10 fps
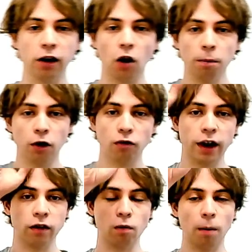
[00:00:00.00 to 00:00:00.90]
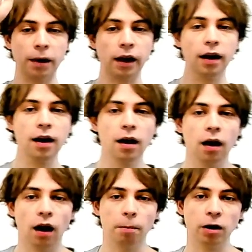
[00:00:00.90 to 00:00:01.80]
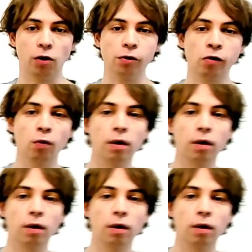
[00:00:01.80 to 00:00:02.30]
copy on write, swapping, but also